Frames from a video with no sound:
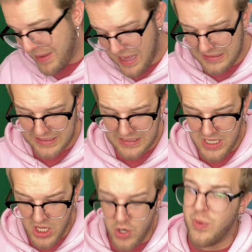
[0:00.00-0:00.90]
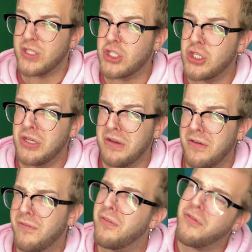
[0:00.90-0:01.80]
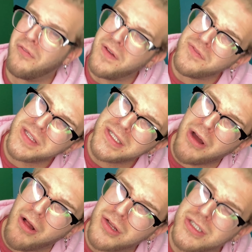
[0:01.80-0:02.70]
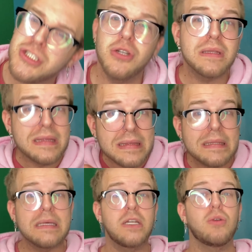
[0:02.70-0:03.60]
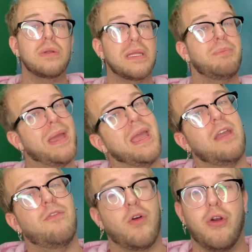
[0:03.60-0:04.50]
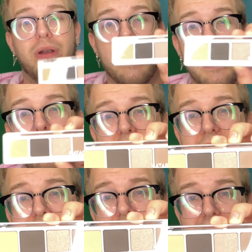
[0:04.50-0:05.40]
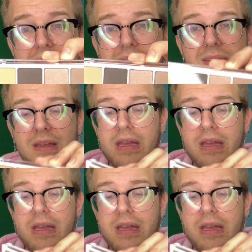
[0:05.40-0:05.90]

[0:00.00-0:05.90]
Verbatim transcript: palette, which For $50, you're literally paying for her name, and it's this.